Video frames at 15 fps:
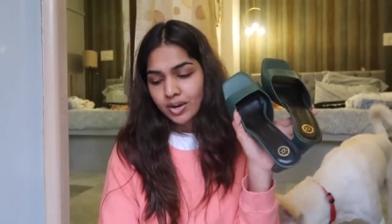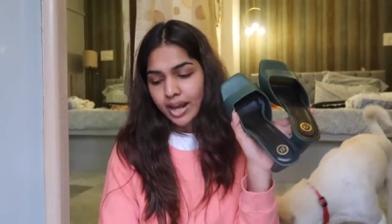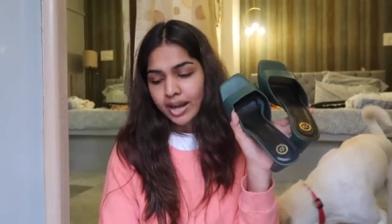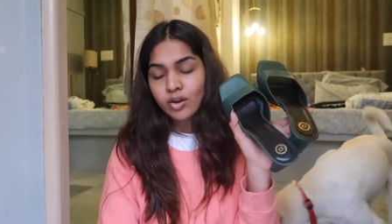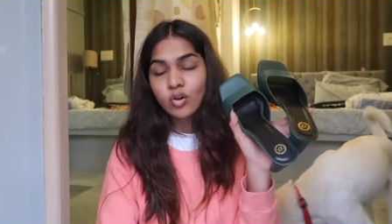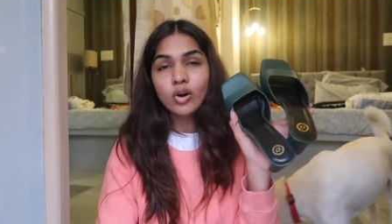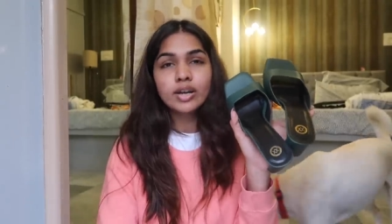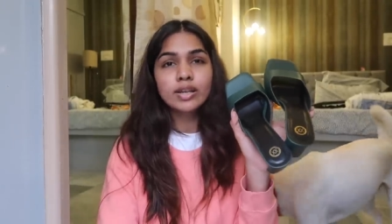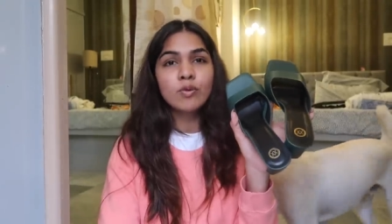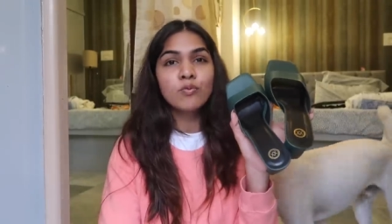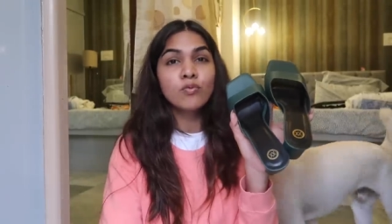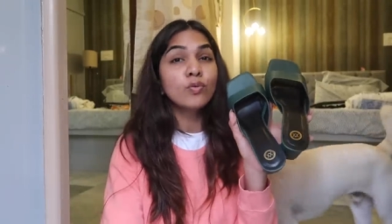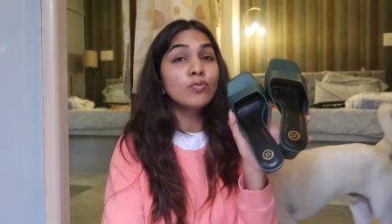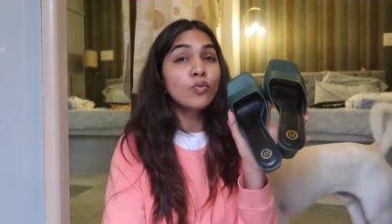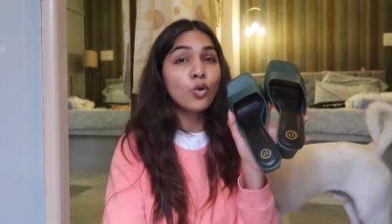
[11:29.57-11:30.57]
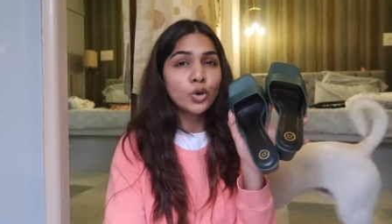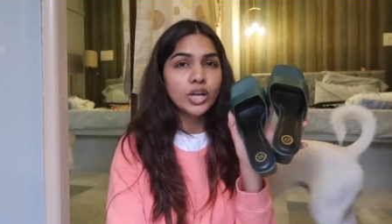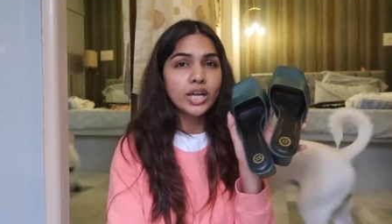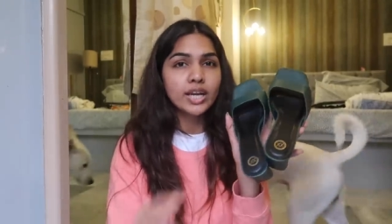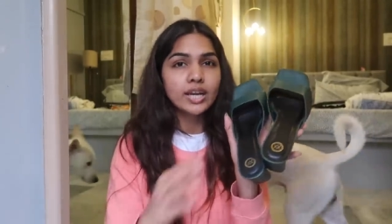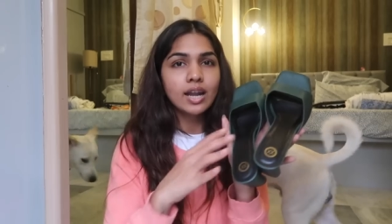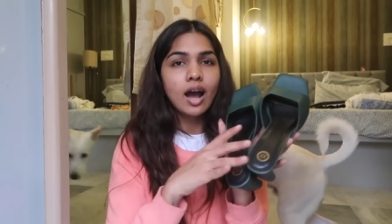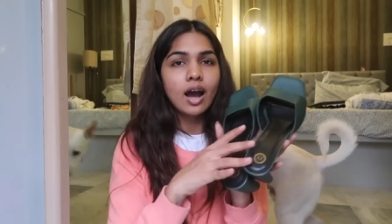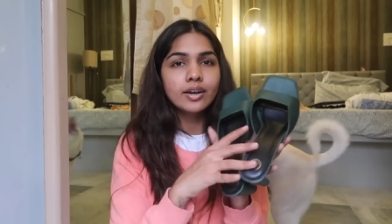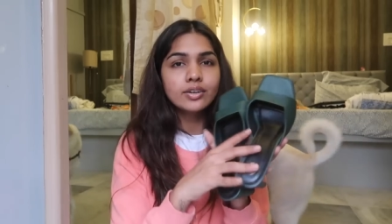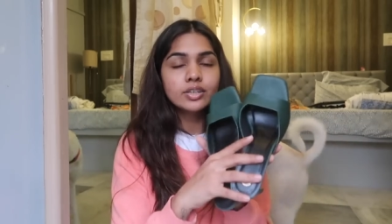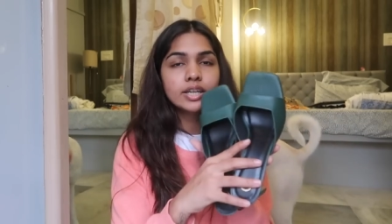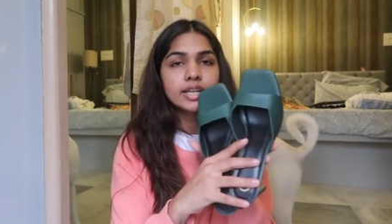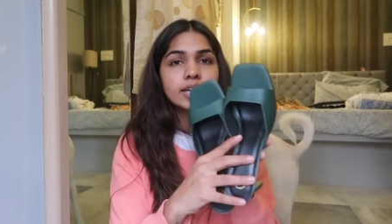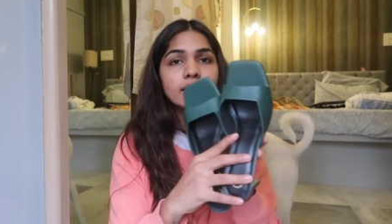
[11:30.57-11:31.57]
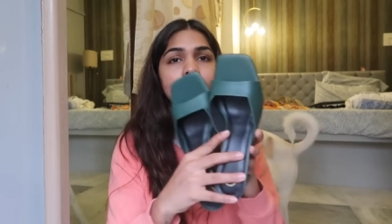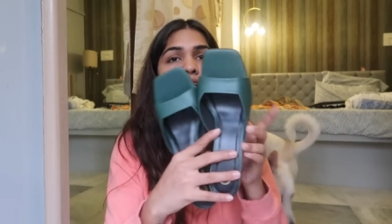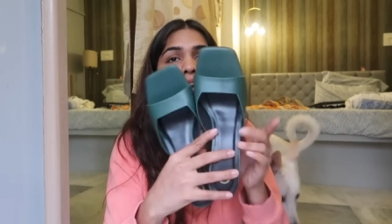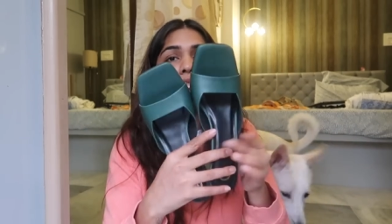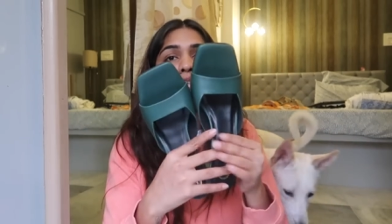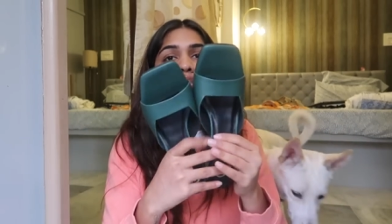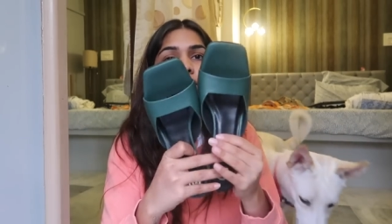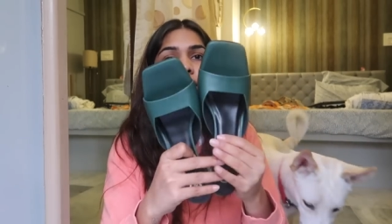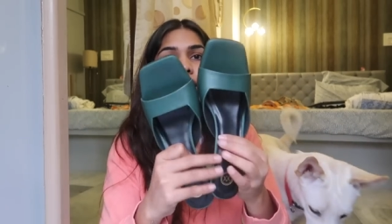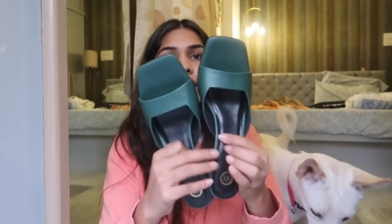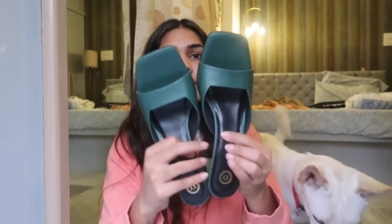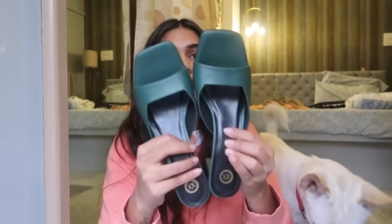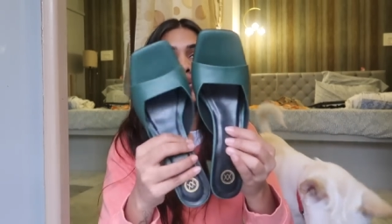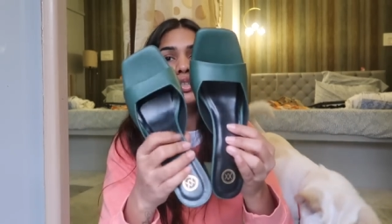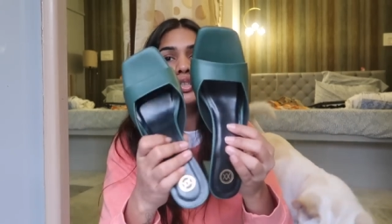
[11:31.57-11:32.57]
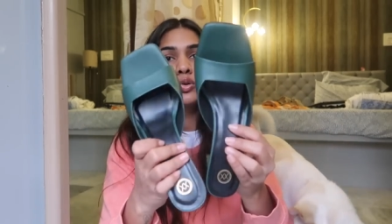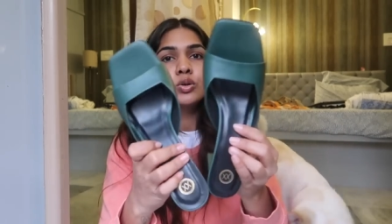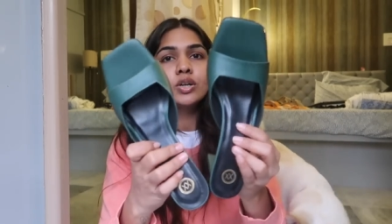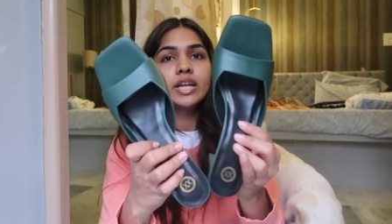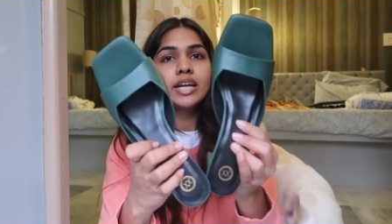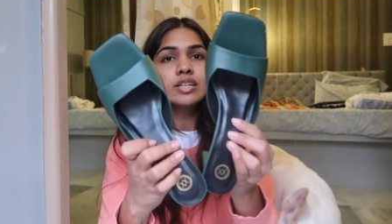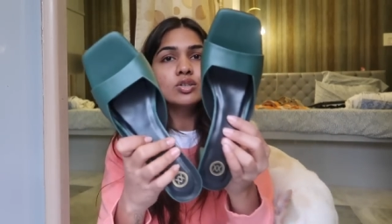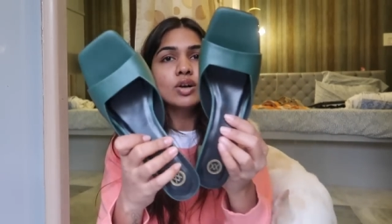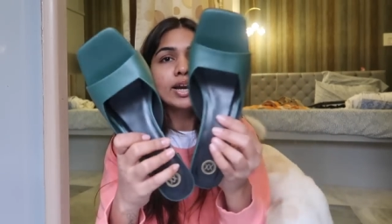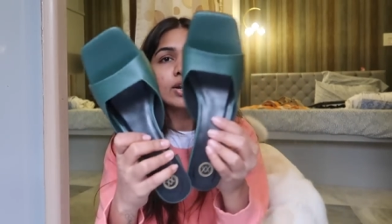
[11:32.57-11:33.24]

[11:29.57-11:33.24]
and I got them for 1,400, which again was a good deal. So